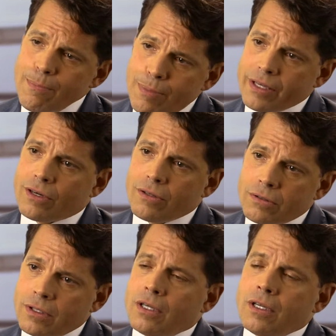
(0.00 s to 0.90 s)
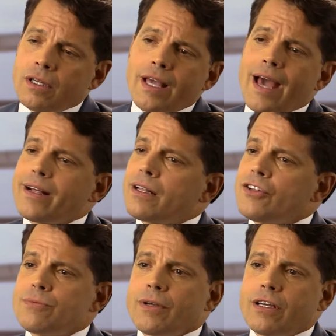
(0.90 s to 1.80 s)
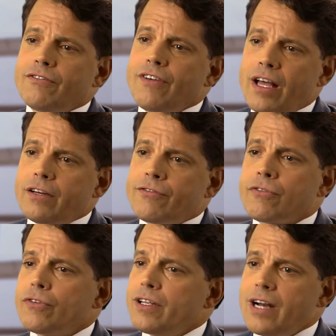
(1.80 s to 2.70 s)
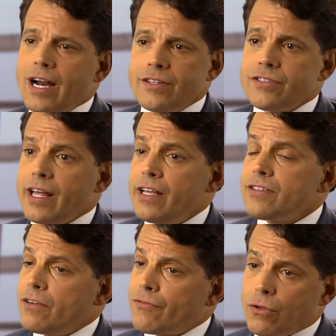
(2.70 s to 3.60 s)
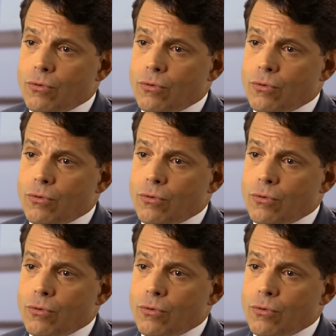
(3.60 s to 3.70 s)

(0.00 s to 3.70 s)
bigger cataclysmic event for the United States and for the